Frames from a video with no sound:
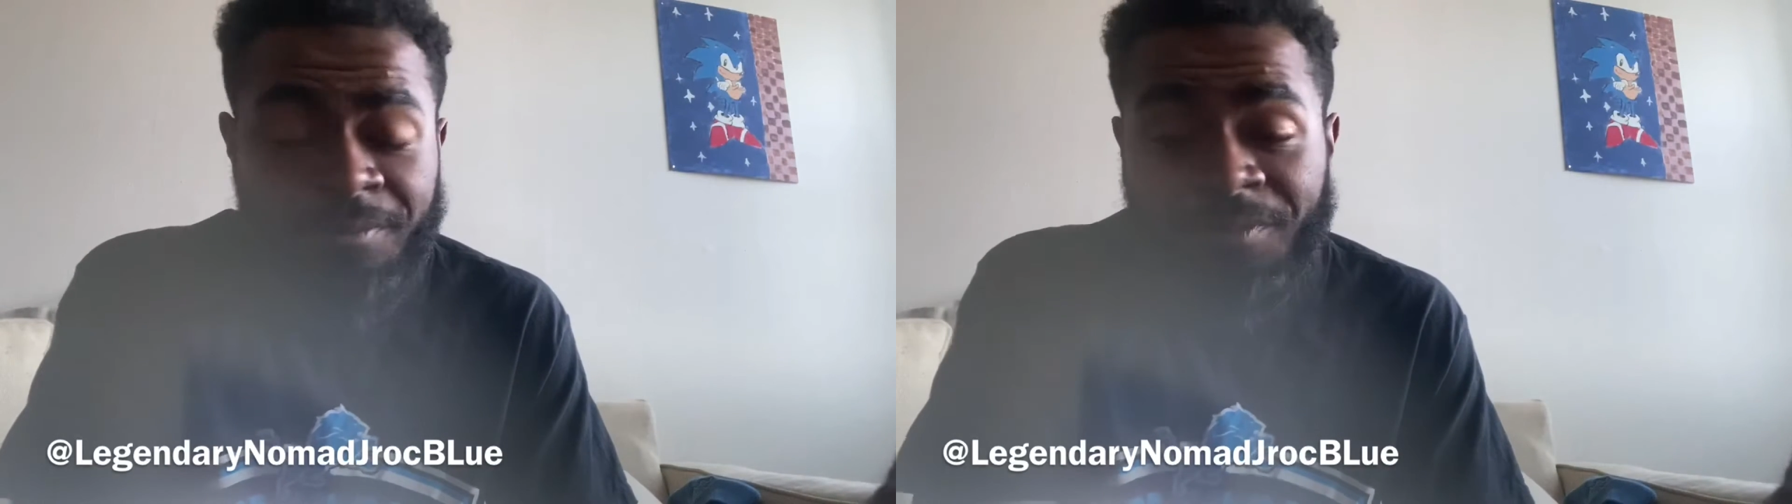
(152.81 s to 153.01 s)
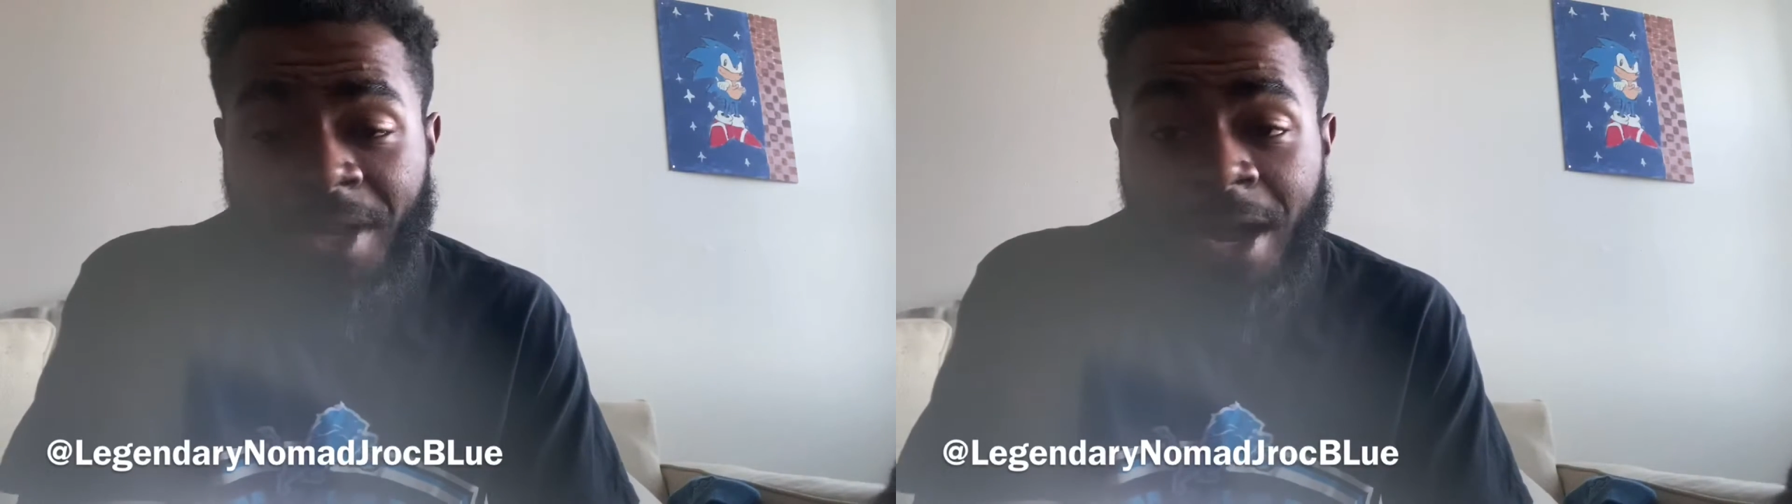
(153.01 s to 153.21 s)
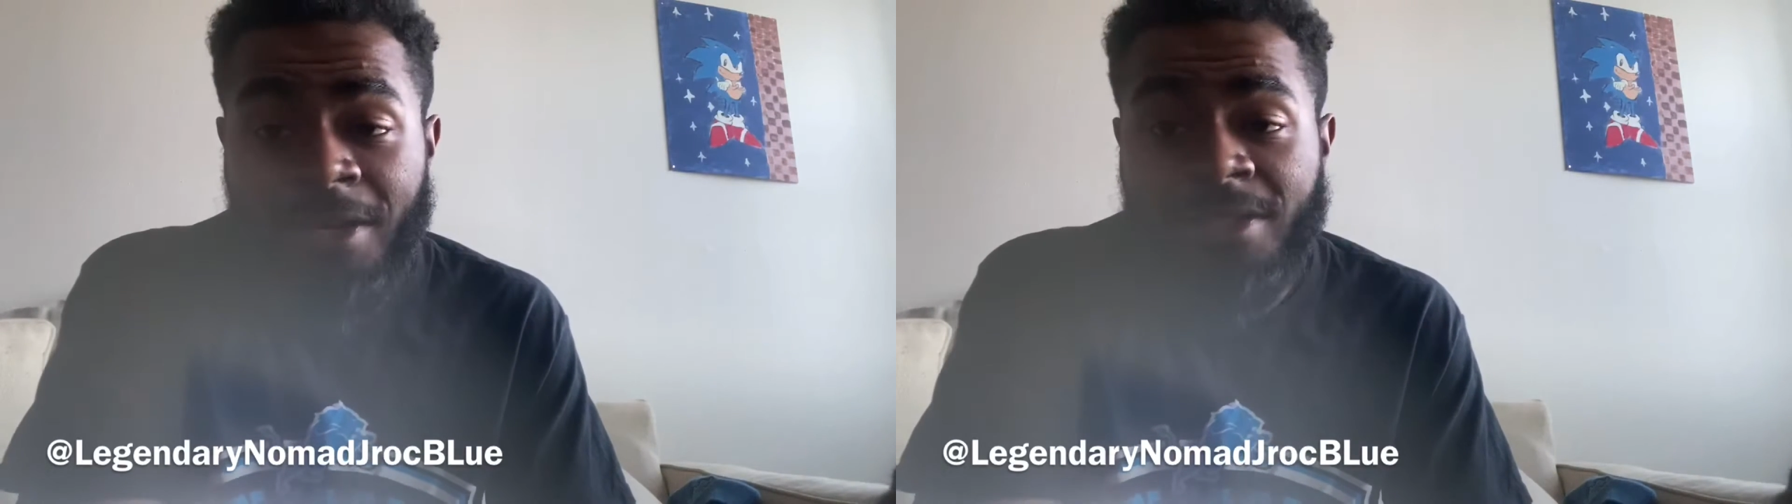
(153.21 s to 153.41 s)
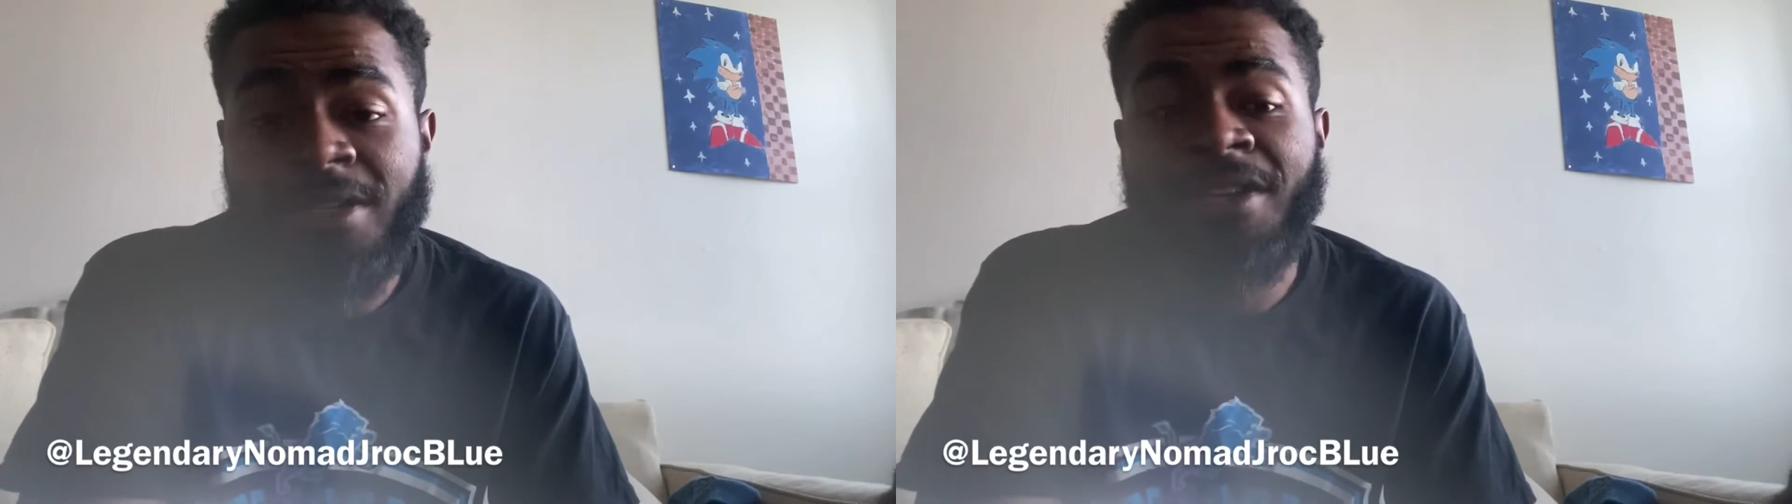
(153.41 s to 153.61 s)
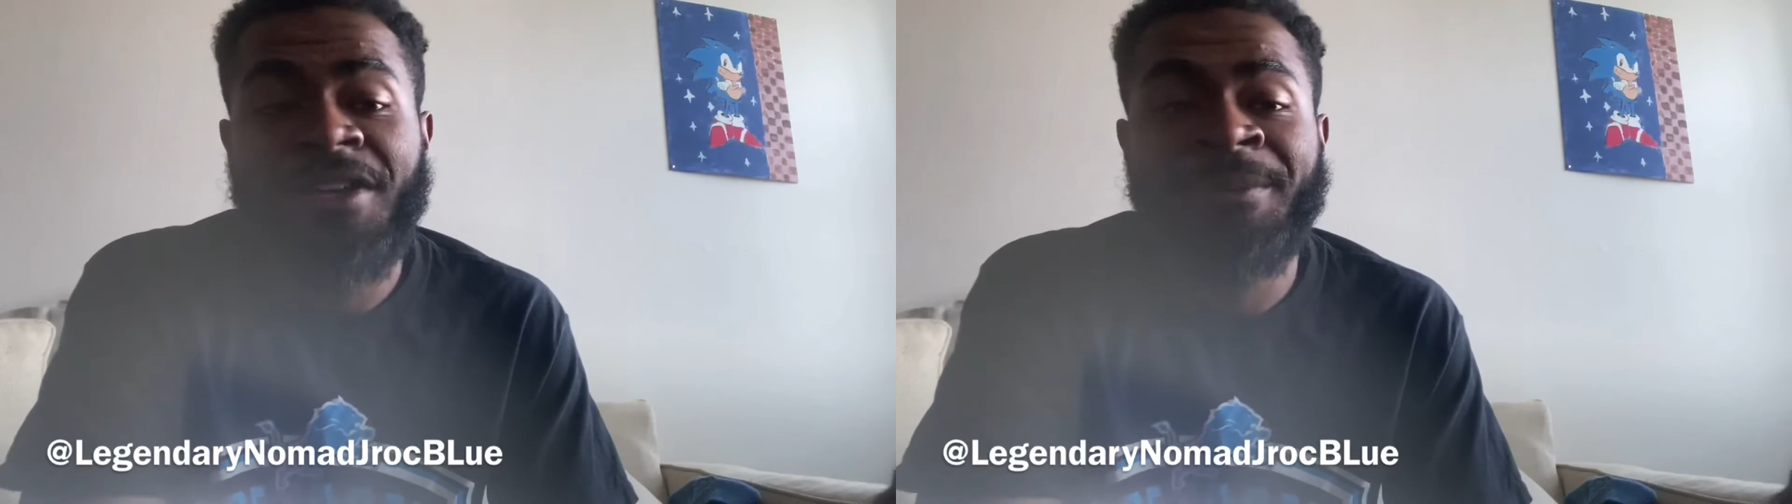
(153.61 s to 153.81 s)

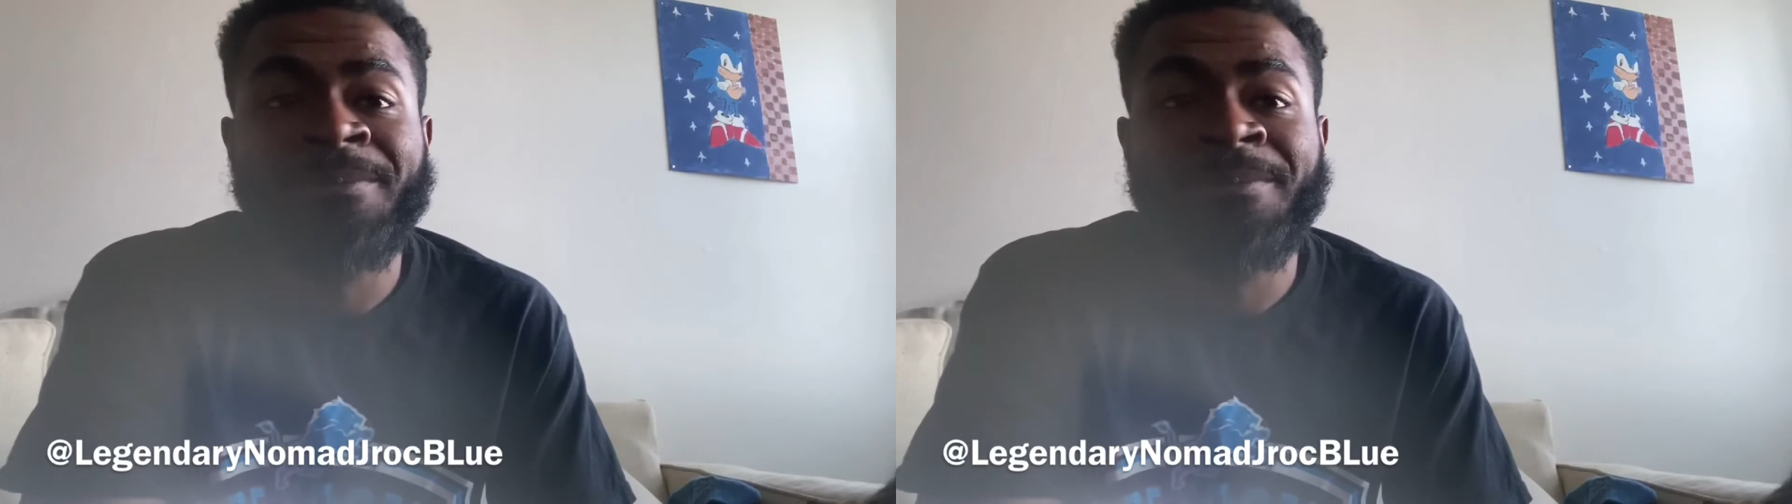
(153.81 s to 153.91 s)
Honestly,